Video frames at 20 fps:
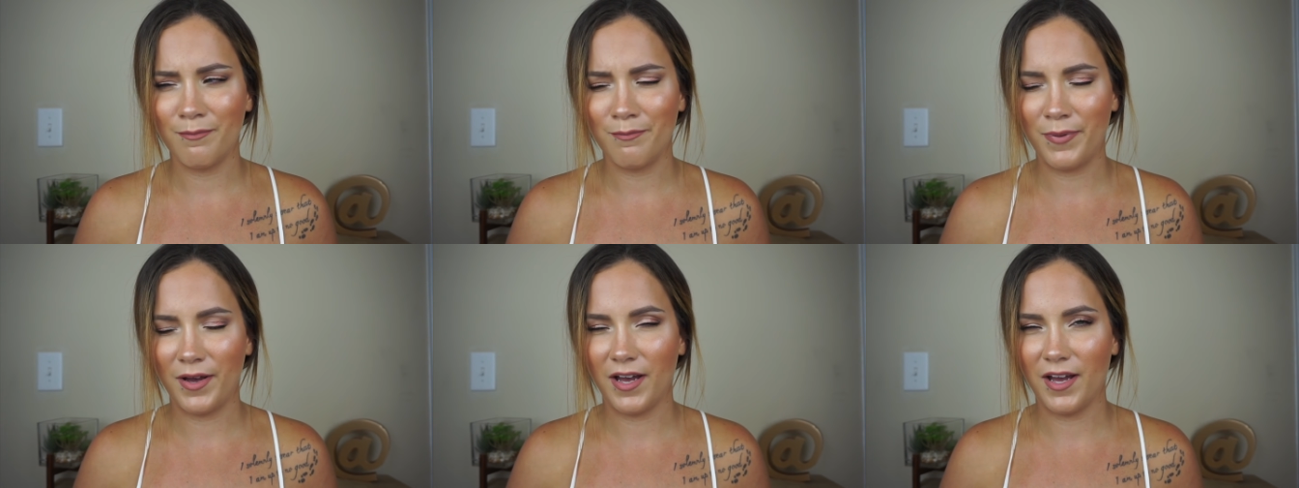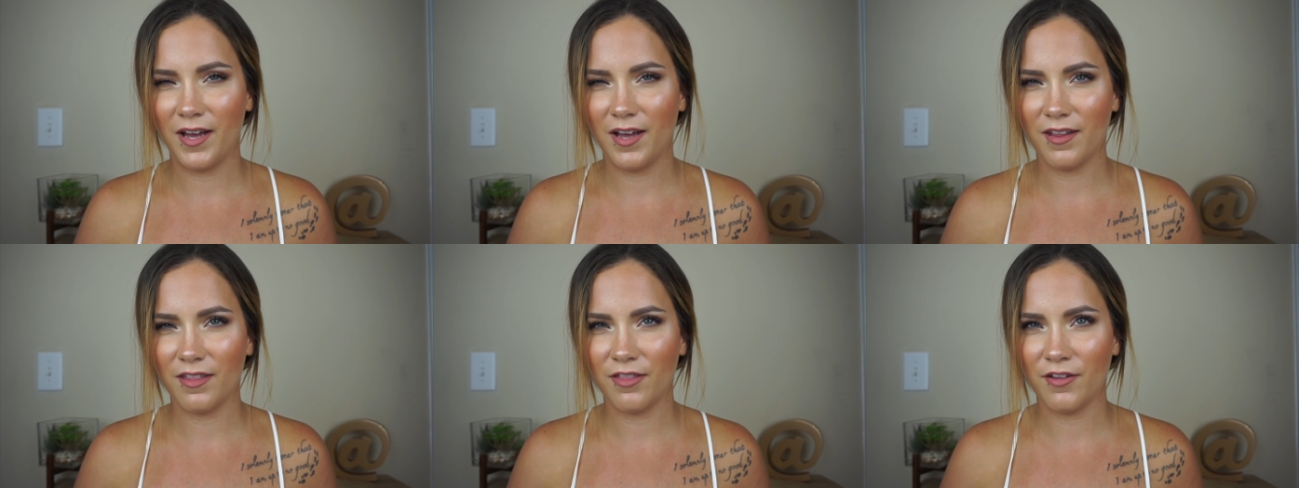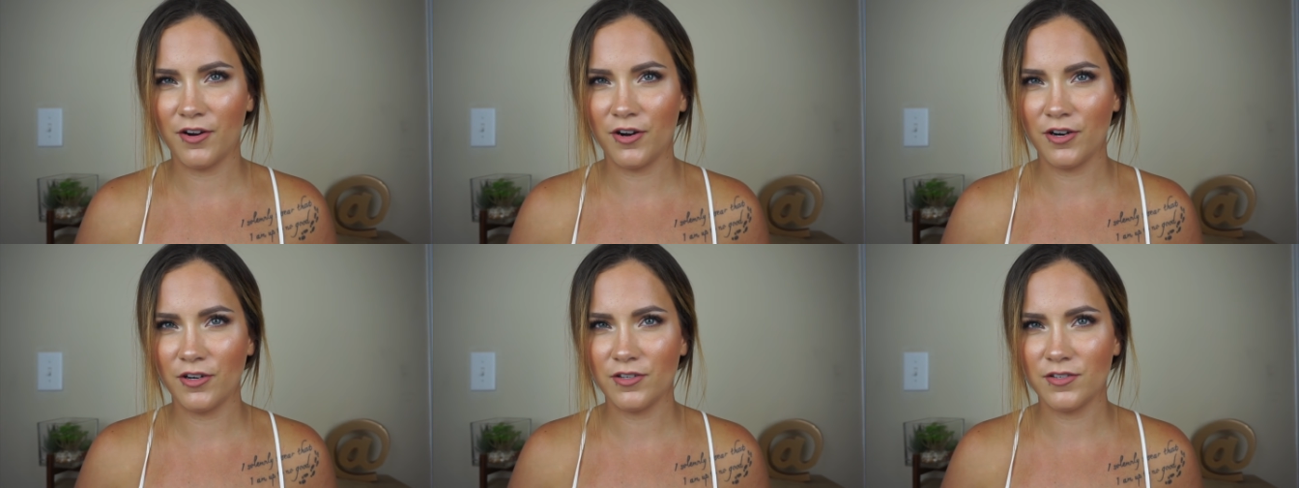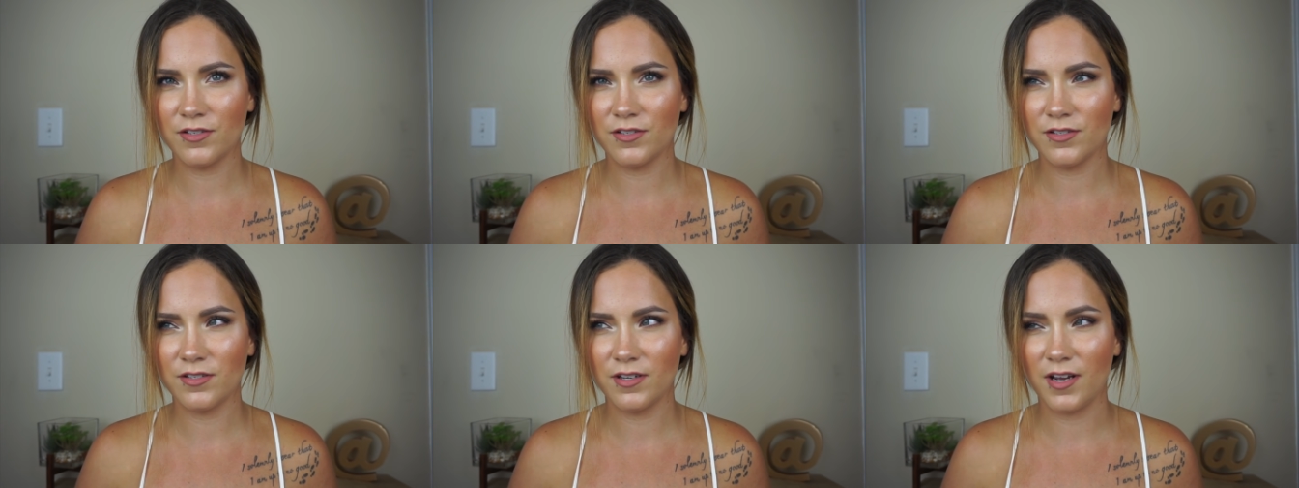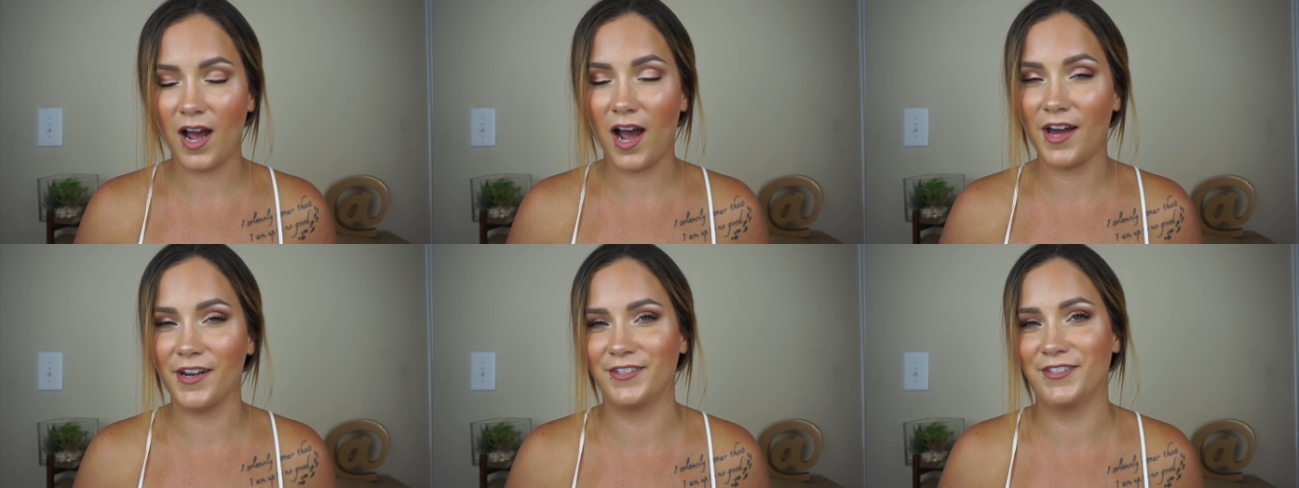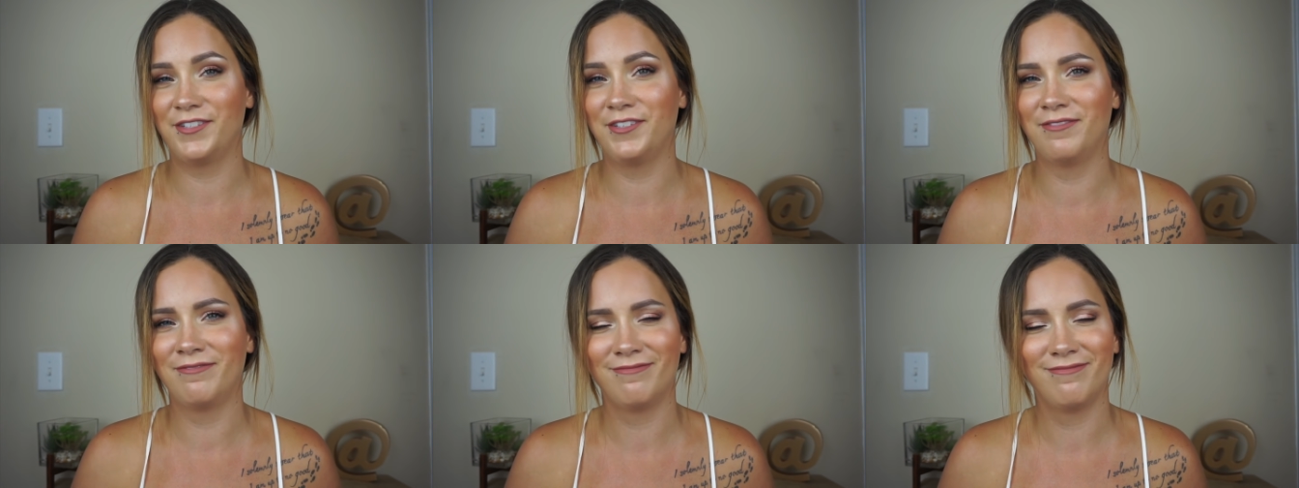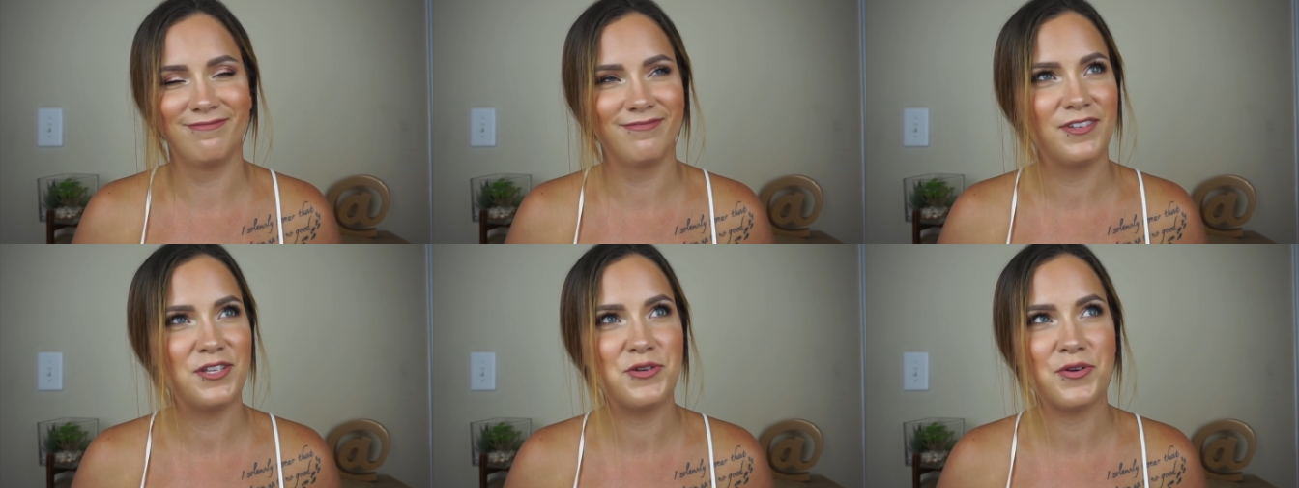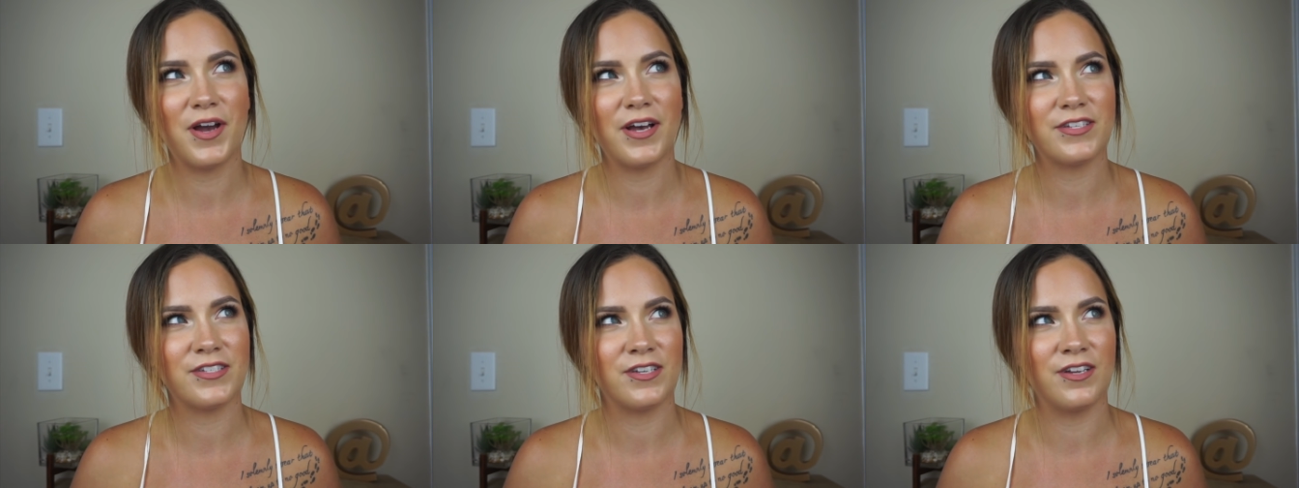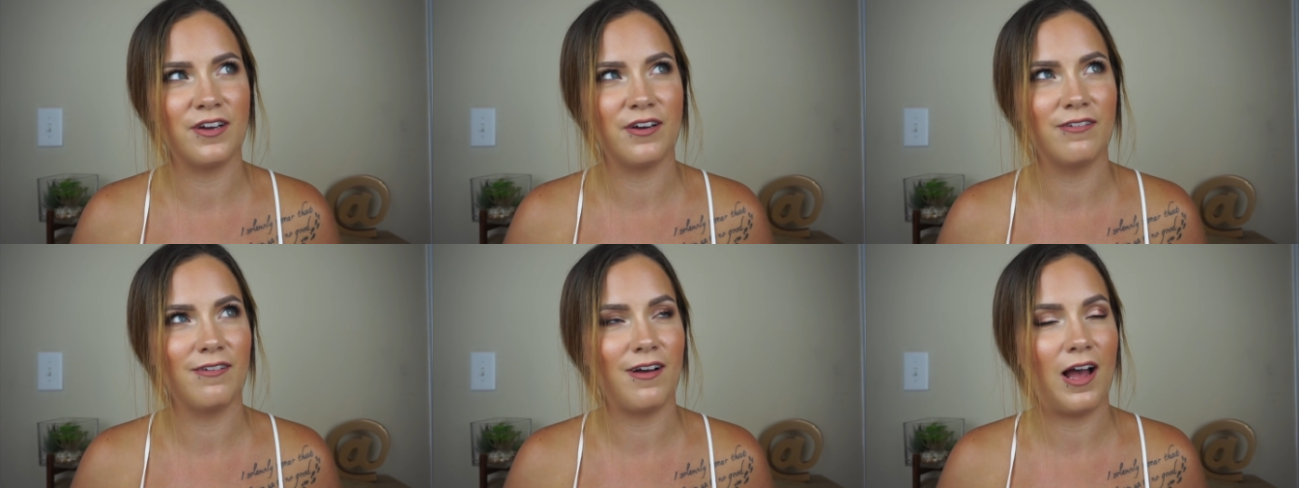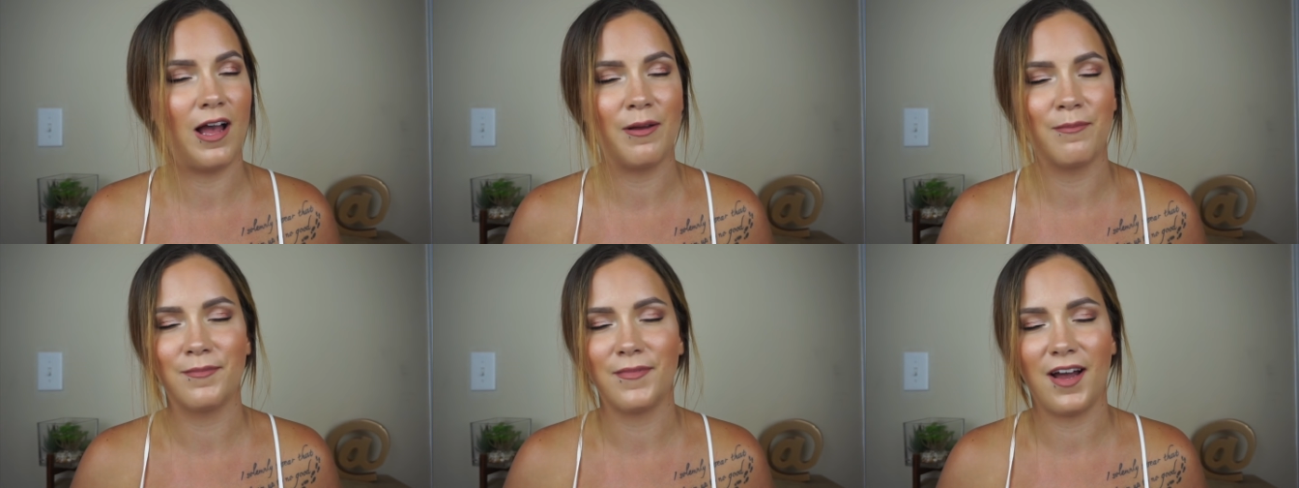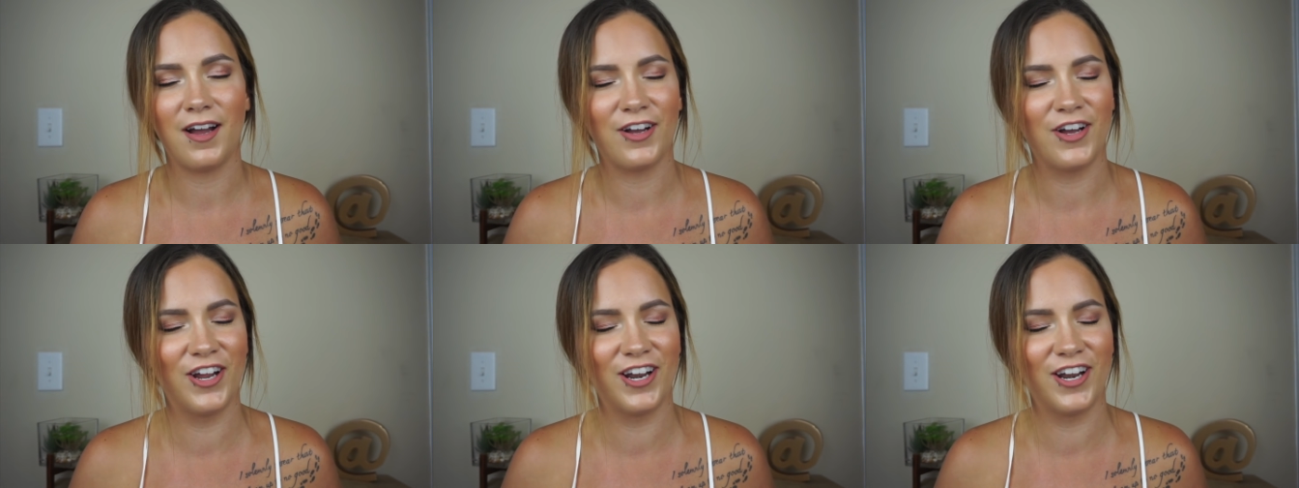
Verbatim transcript: Bathurst? I don't, you guys know, I am not